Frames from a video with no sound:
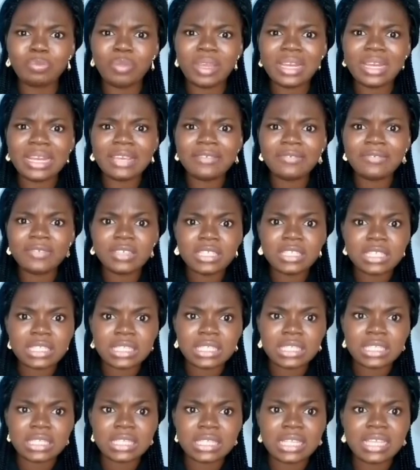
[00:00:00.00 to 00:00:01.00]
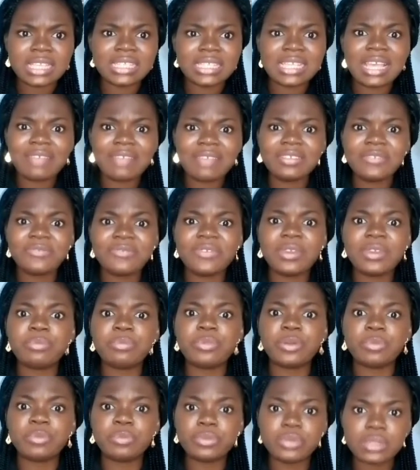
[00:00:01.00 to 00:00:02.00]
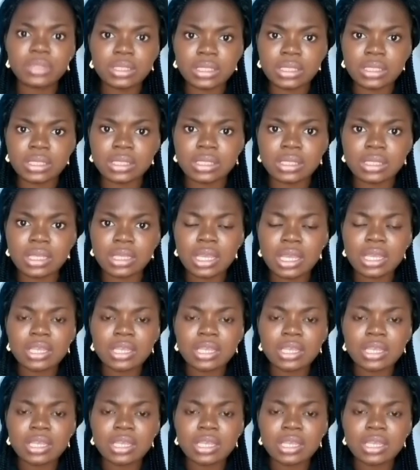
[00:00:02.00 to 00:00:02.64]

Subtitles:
benefits. They serve different purposes.